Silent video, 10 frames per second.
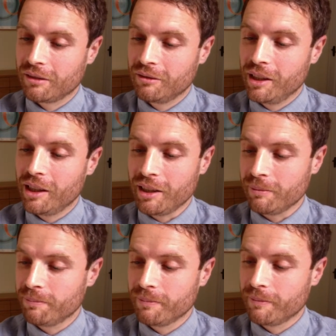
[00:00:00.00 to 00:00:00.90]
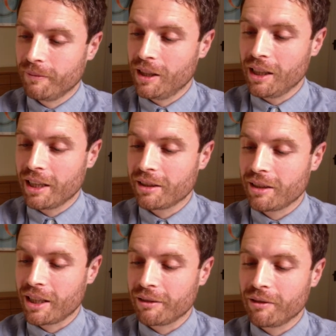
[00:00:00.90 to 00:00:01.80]
really
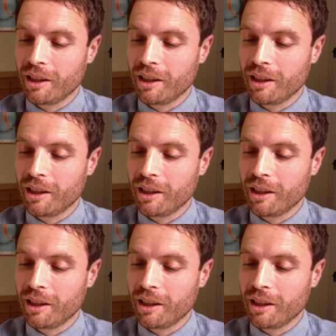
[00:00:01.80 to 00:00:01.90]
entertaining,